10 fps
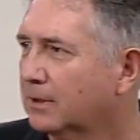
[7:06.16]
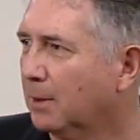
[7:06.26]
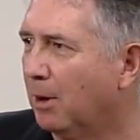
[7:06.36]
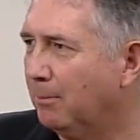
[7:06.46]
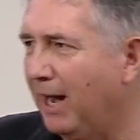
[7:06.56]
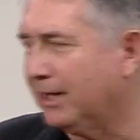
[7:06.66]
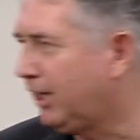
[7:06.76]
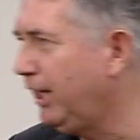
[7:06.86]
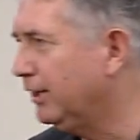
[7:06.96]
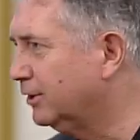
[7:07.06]
Come on, my
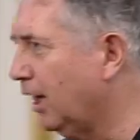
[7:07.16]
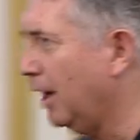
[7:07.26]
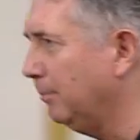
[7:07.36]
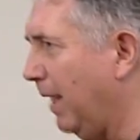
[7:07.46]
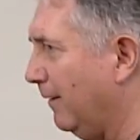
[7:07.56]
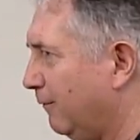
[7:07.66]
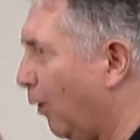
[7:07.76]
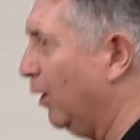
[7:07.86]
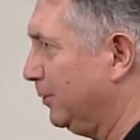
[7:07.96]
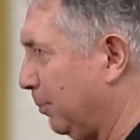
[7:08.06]
kids got my
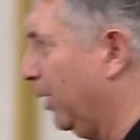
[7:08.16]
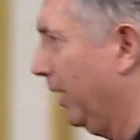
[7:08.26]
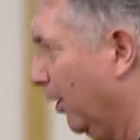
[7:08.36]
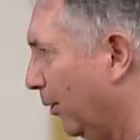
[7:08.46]
voice print